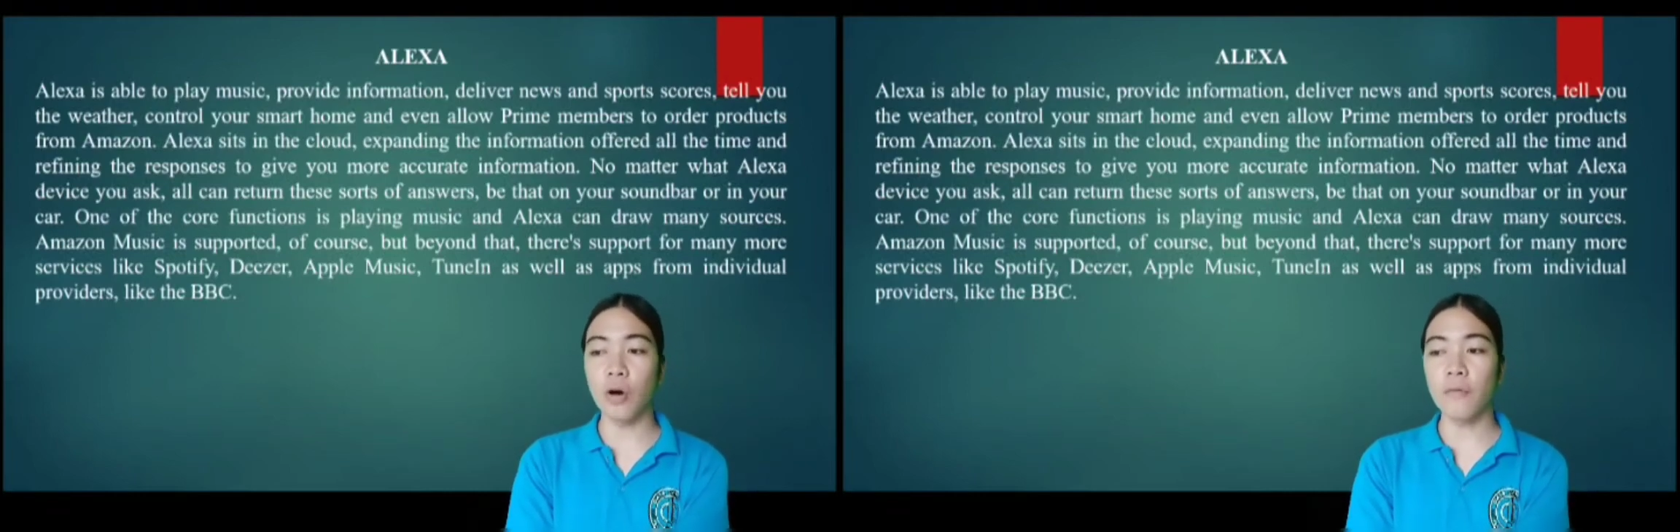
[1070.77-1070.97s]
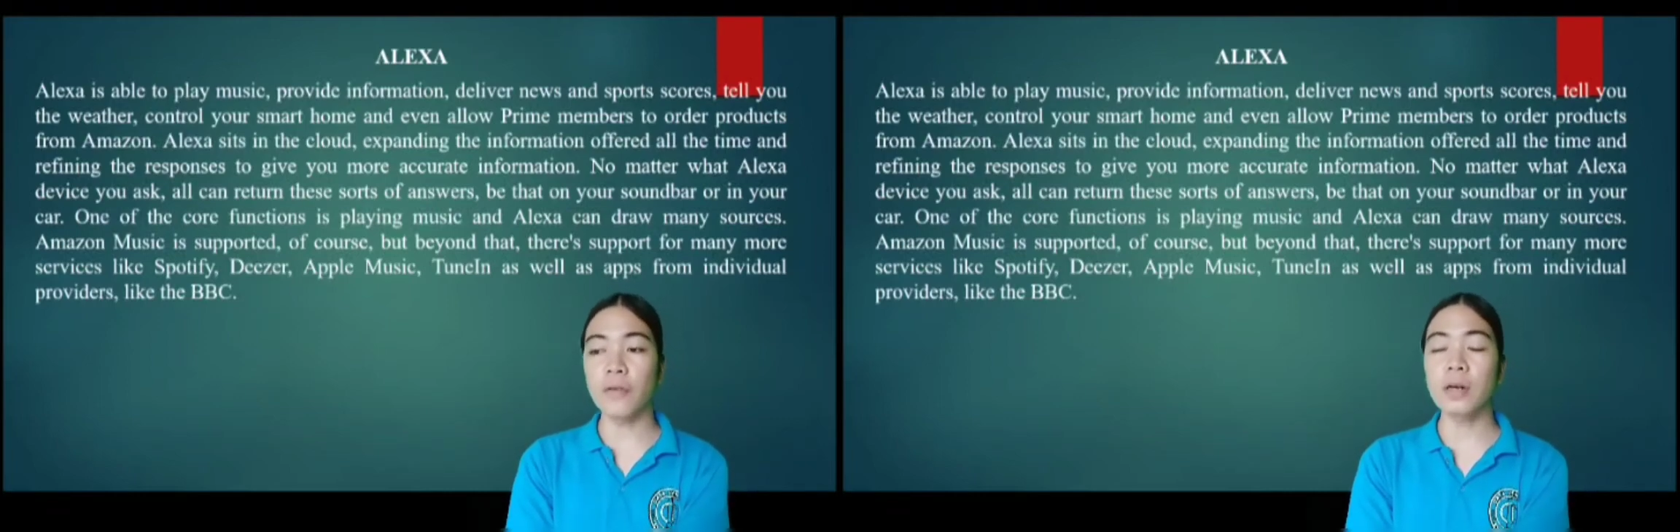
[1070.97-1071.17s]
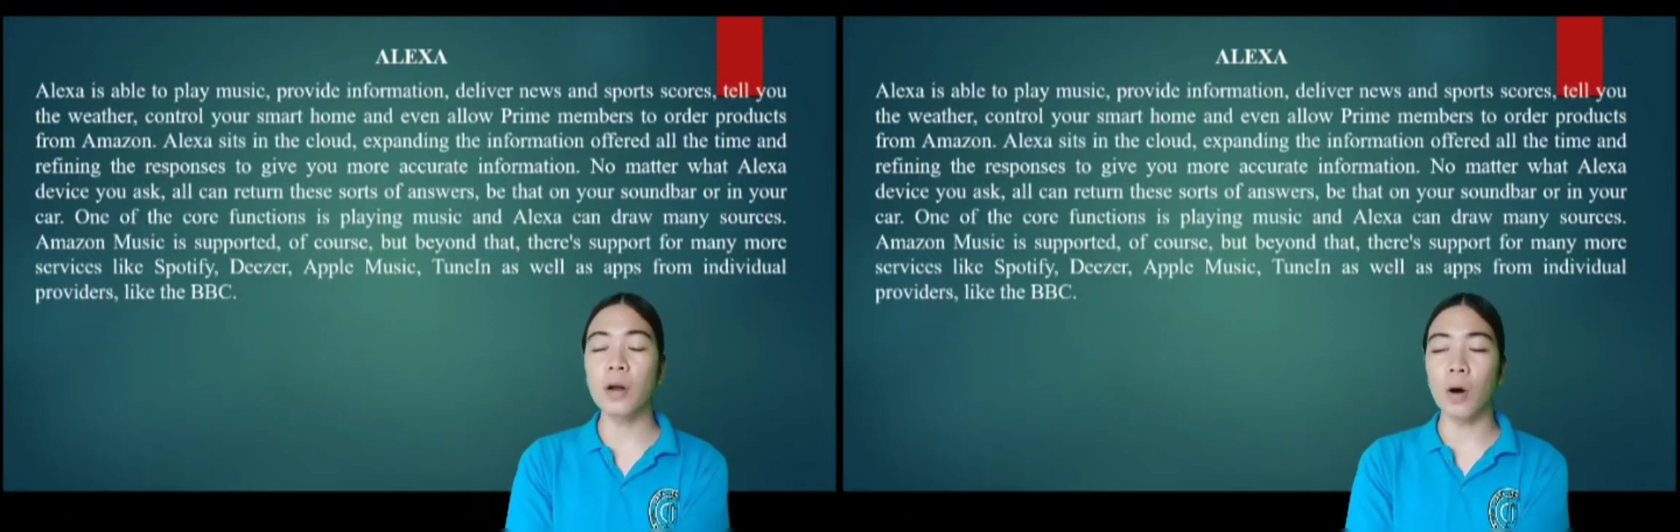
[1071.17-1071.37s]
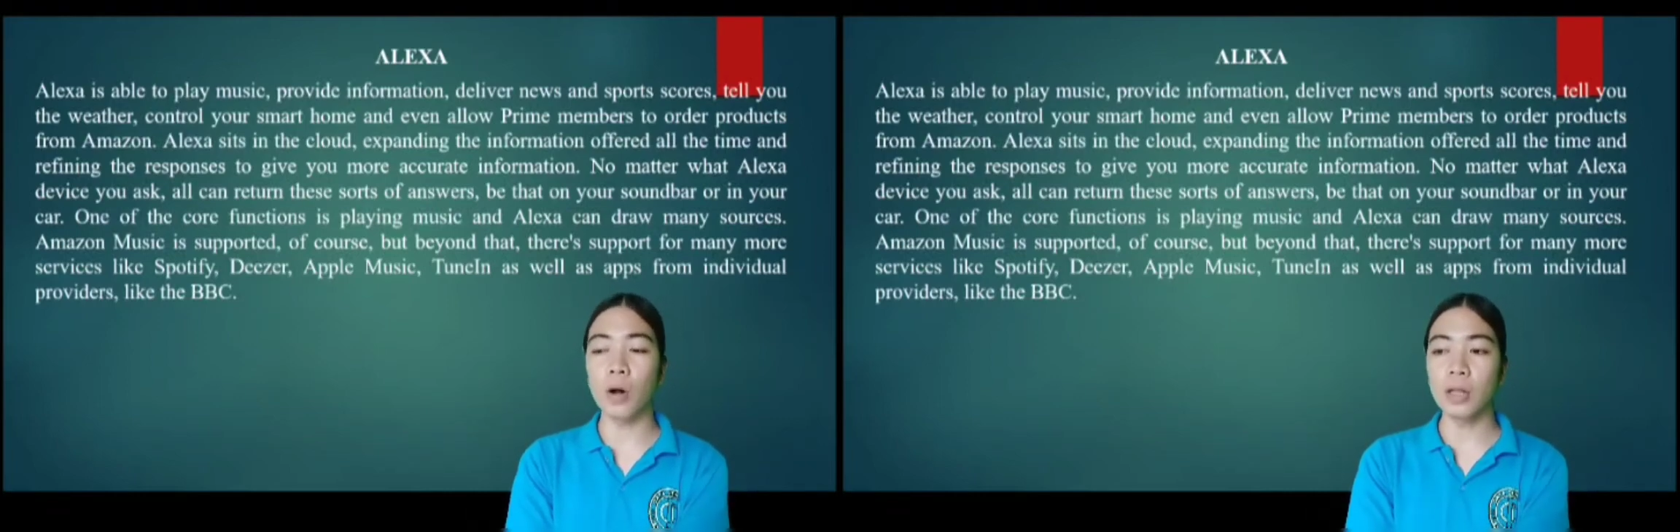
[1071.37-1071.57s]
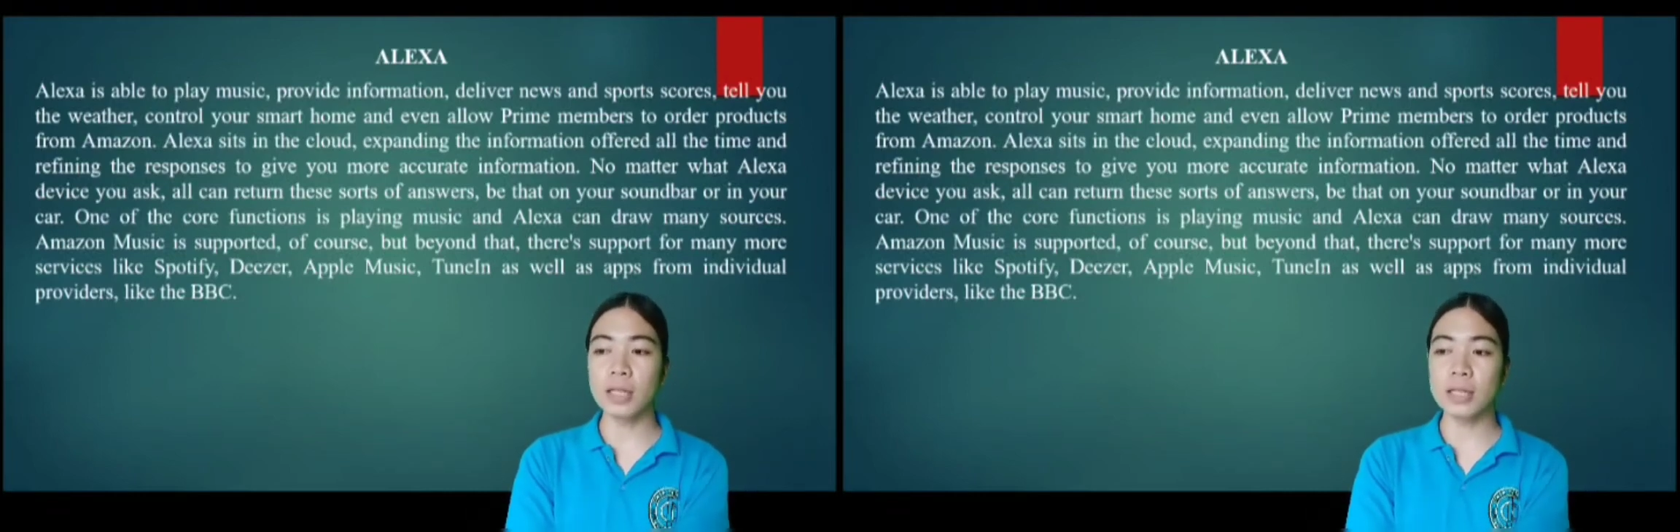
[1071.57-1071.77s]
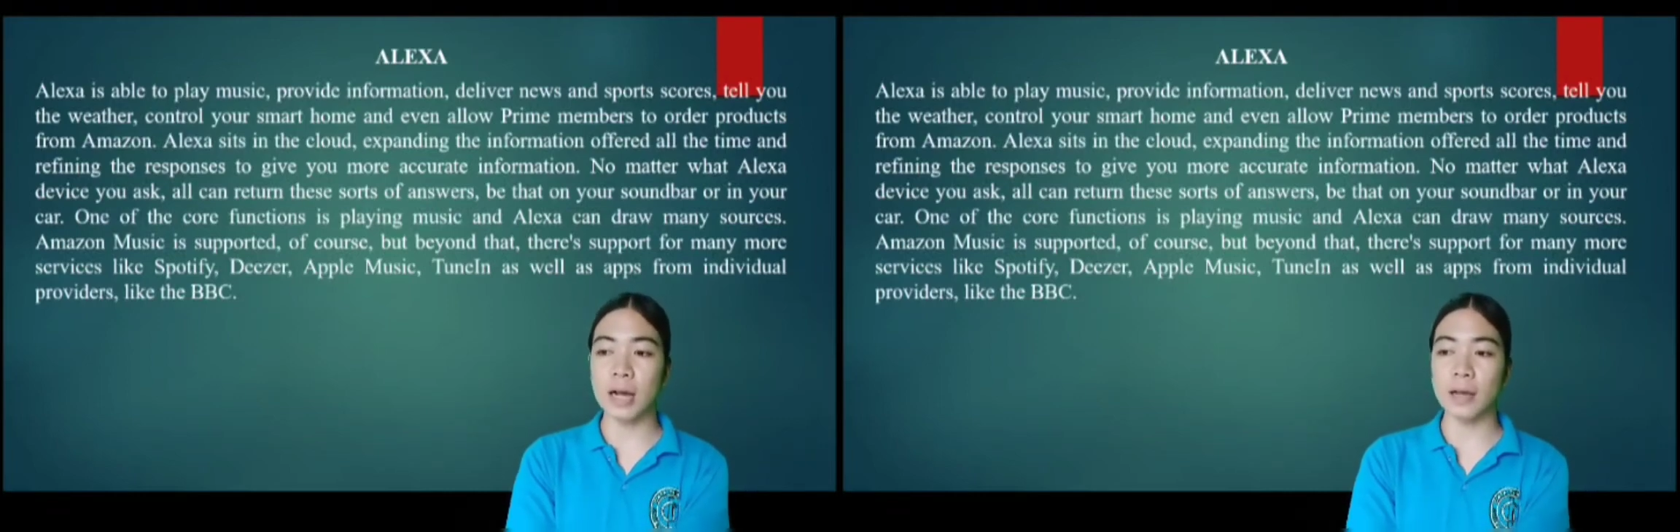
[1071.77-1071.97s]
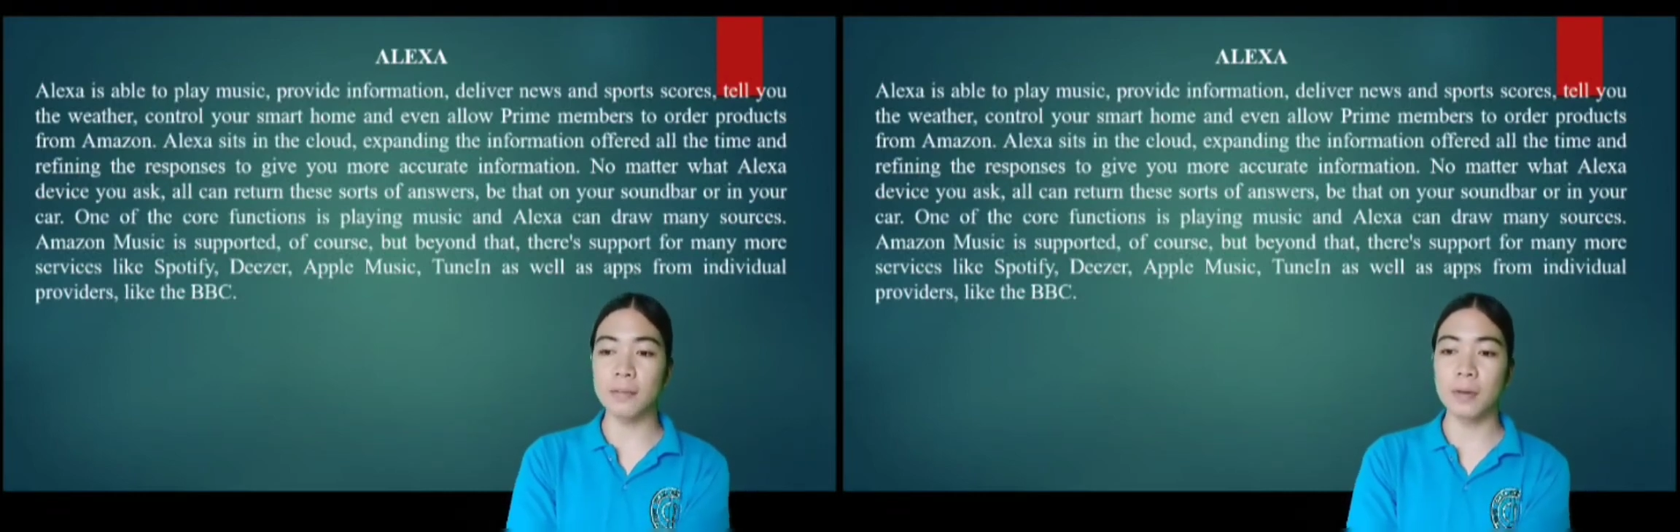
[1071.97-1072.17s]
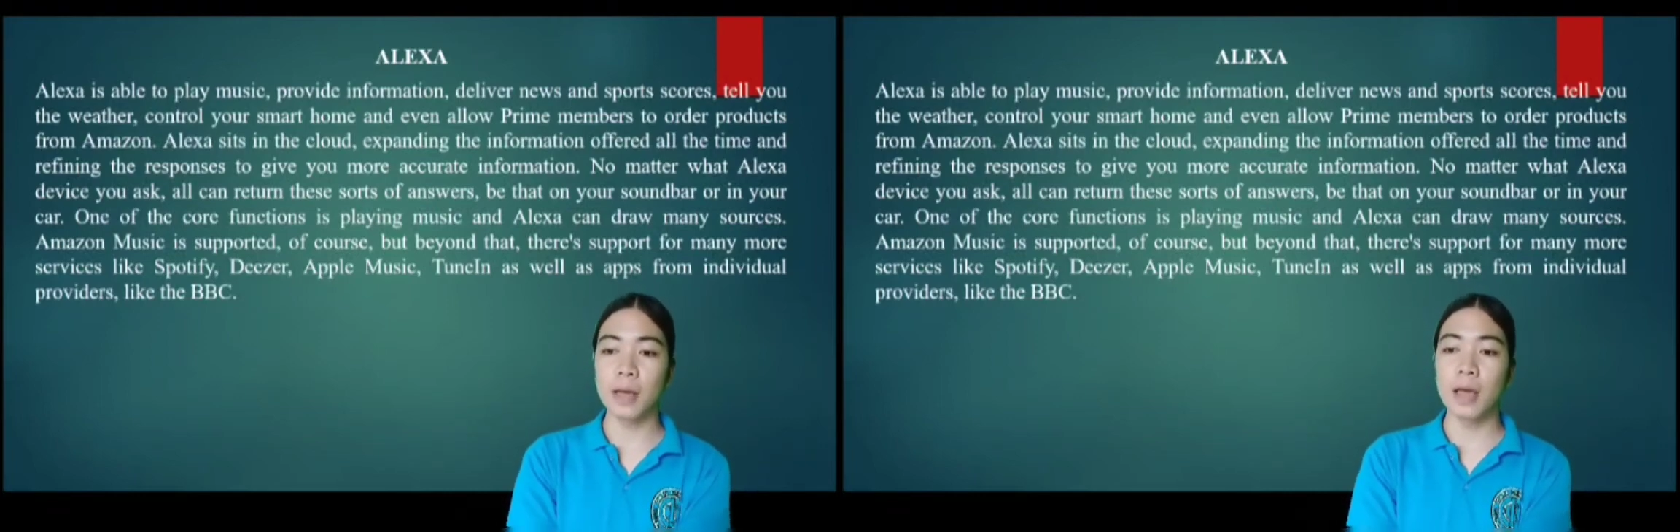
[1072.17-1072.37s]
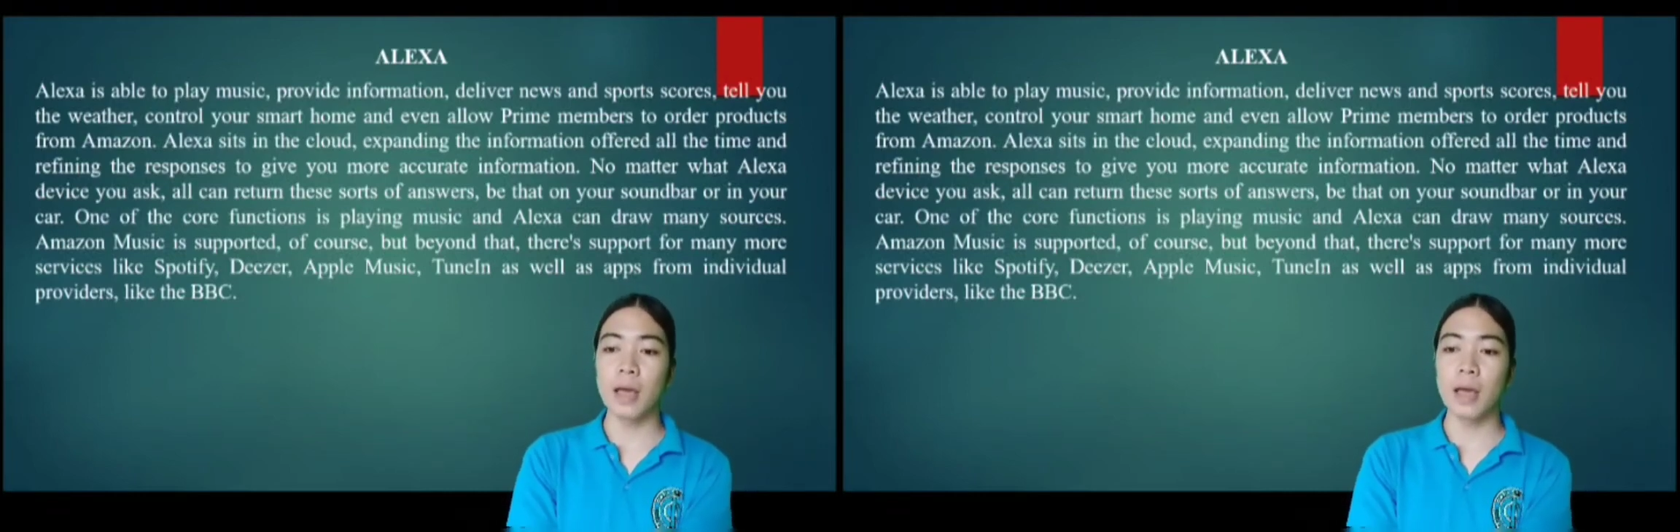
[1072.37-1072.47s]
offered all the time